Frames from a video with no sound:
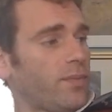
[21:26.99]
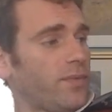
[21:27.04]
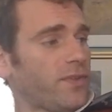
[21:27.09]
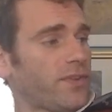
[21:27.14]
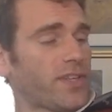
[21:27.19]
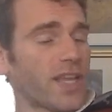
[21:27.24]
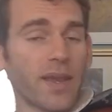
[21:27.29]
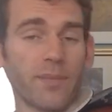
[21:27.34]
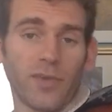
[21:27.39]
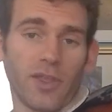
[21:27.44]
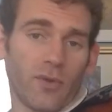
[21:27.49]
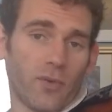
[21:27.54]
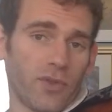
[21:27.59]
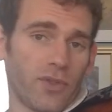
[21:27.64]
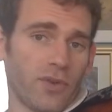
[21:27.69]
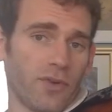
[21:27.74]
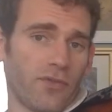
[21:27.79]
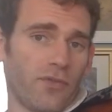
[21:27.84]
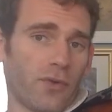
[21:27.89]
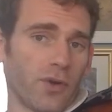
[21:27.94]
Same thing with
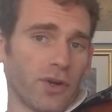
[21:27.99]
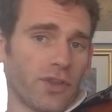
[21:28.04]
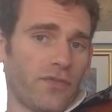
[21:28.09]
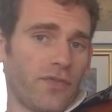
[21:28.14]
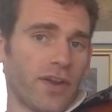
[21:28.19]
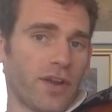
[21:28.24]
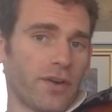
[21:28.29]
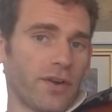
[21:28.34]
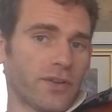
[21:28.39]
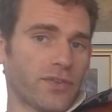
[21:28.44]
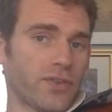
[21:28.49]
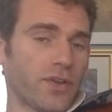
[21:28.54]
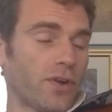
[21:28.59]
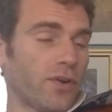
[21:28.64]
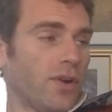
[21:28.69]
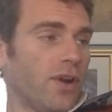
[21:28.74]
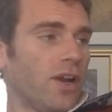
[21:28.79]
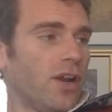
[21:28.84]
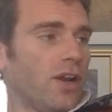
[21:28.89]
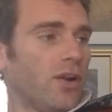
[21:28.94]
your 4th finger.
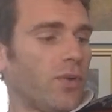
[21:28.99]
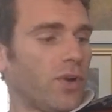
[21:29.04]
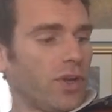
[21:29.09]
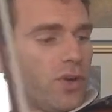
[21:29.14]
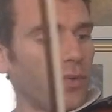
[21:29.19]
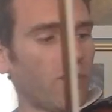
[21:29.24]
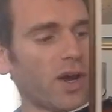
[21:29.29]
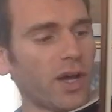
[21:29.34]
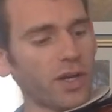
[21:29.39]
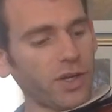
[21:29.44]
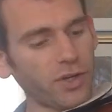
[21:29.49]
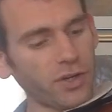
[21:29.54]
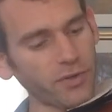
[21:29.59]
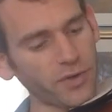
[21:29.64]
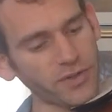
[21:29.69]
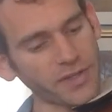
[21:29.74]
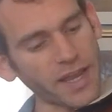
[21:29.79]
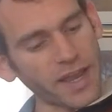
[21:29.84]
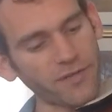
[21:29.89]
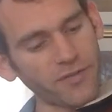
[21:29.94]
So what you want to do
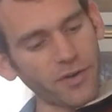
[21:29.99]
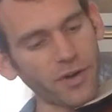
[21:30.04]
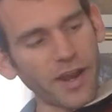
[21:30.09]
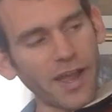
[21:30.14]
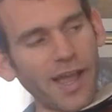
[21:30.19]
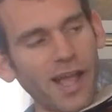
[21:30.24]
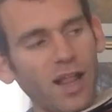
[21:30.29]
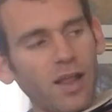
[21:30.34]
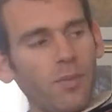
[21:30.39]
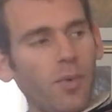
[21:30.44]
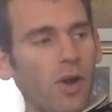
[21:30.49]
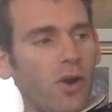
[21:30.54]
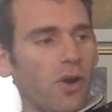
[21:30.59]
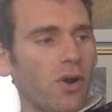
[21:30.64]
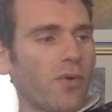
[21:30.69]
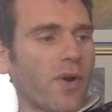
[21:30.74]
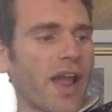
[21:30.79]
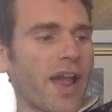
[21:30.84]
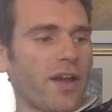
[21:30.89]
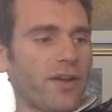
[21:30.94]
is have your elbow
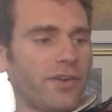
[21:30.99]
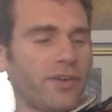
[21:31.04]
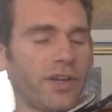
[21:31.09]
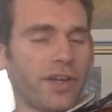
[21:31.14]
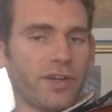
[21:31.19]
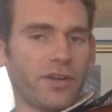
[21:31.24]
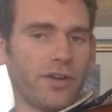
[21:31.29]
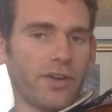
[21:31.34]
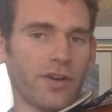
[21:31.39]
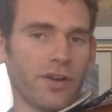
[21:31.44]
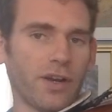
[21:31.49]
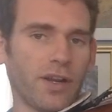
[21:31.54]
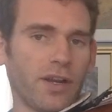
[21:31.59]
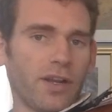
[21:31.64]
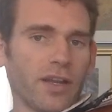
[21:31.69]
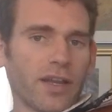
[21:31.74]
around and your